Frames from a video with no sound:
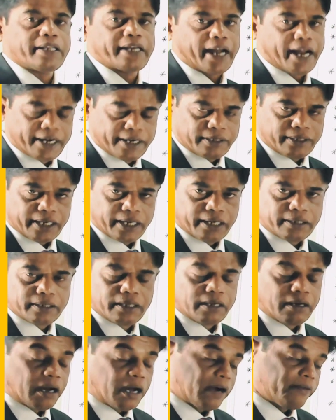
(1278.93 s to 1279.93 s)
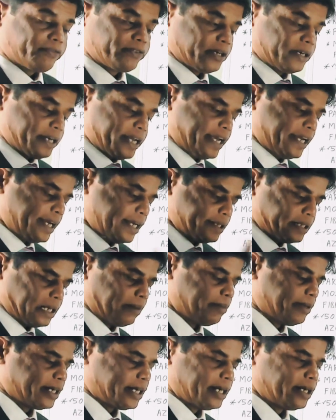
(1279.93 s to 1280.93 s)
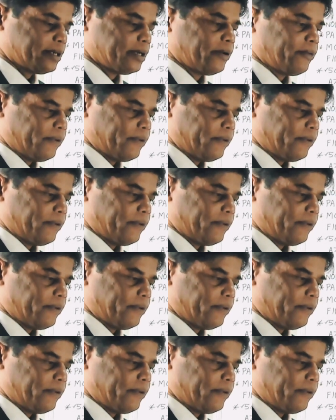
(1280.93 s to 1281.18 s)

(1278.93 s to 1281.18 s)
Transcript: And after dyeing is completed,